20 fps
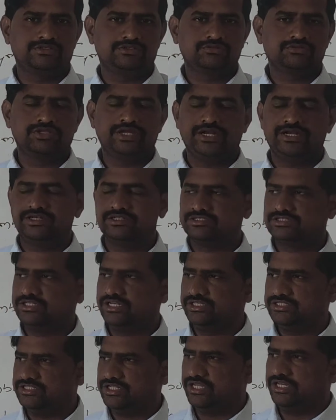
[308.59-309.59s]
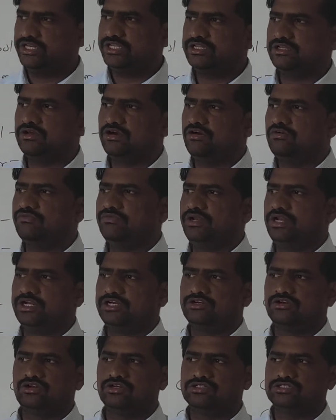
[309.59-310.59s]
So that sharing of
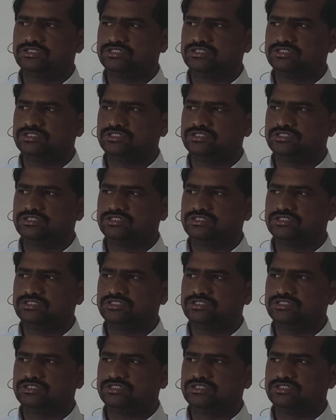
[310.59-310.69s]
electrons